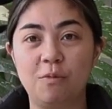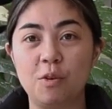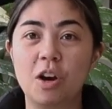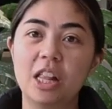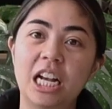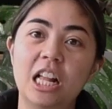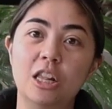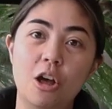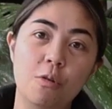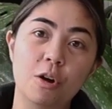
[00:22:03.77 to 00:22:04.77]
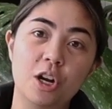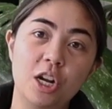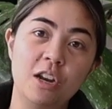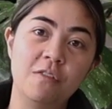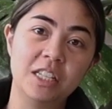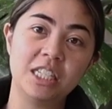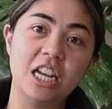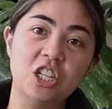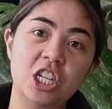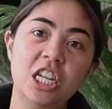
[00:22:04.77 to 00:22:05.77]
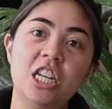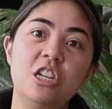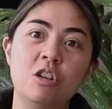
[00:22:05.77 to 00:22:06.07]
if you've got like a lower infestation,